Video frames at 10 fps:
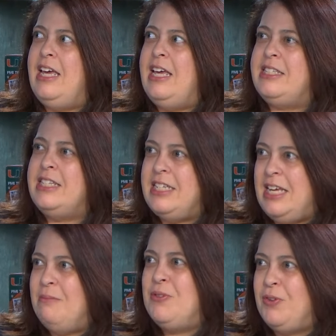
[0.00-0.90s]
it's the
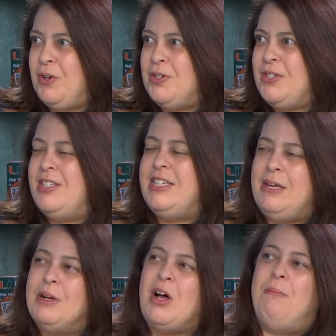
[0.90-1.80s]
teams first, the
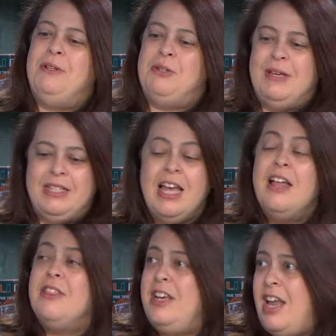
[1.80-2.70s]
team accomplishments,
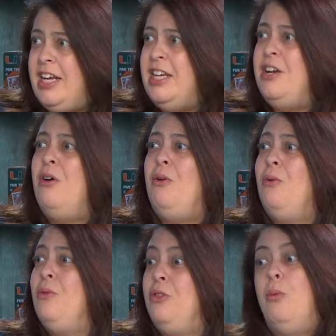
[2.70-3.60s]
the nine and
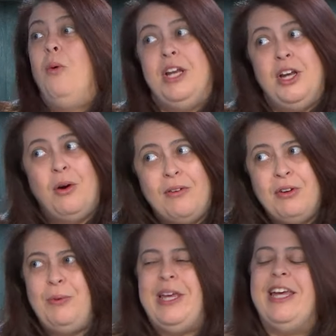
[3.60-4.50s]
zero, the one and zero
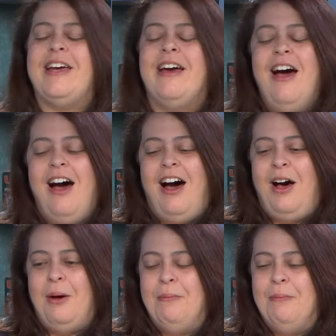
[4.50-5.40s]
every week.
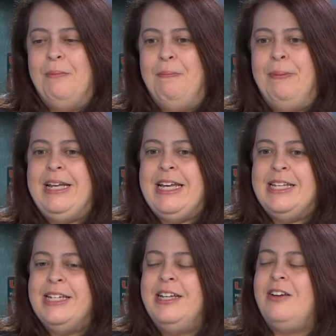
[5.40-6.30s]
Um, but he
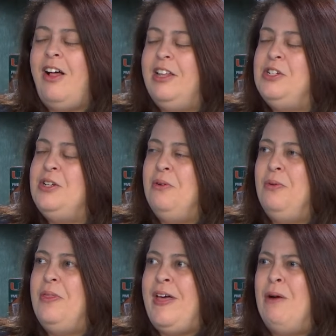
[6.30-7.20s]
did acknowledge, you
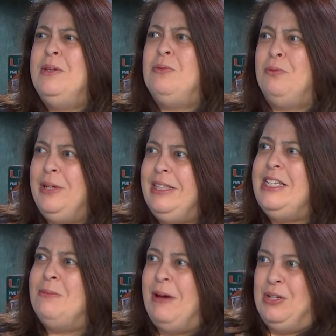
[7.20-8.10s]
know, that was really
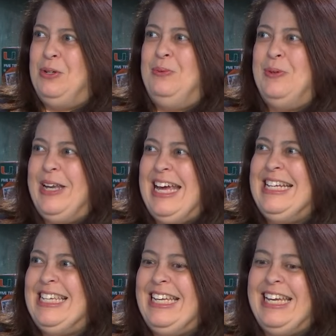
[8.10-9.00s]
special what I
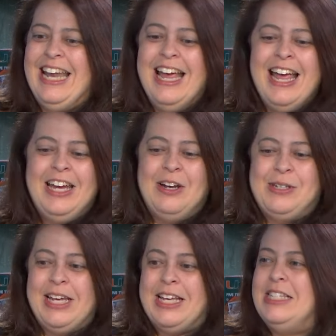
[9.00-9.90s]
did. And, you know,
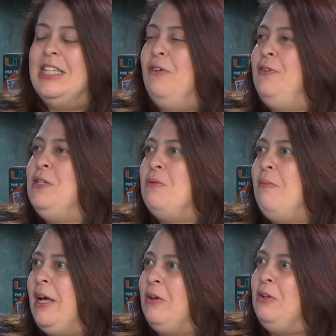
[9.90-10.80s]
taking selfies with
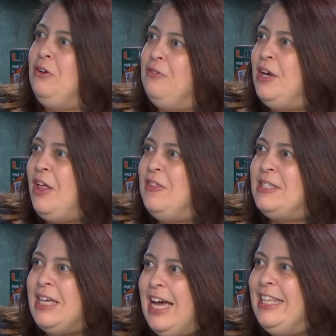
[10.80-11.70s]
Michael Irvin on the
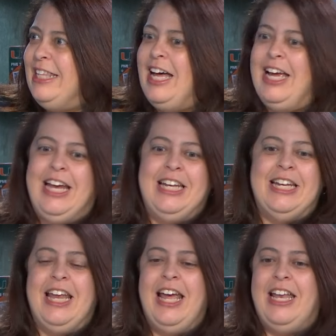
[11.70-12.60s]
sideline
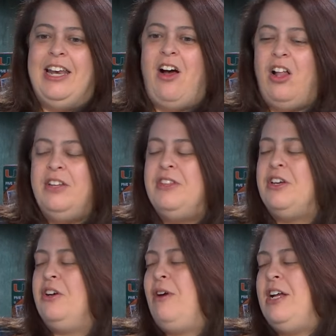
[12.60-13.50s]
and, and all of the
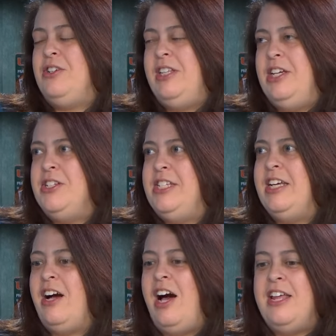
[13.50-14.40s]
congratulations he
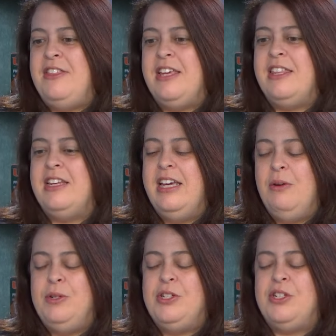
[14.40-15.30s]
got. I think that
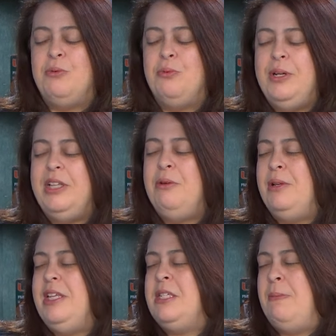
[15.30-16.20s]
it was just a really,
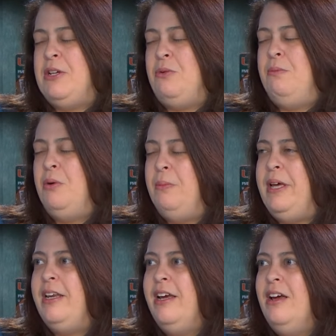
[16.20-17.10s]
really special
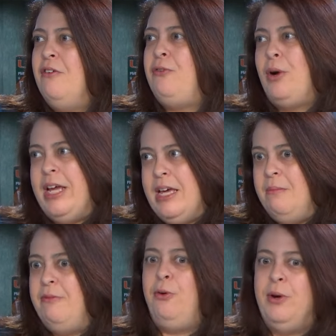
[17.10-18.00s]
moment for
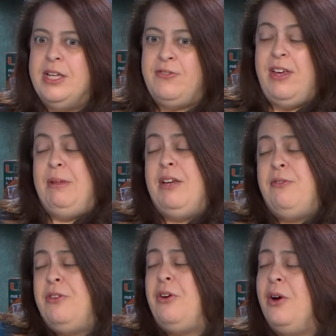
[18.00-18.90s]
him, for his family, and
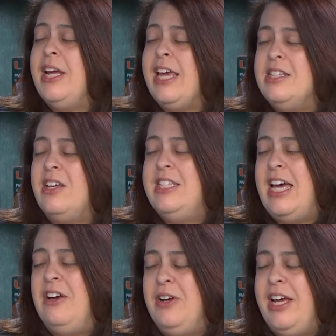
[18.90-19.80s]
for the Hurricanes on
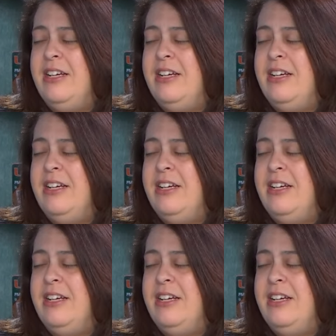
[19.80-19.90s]
Saturday.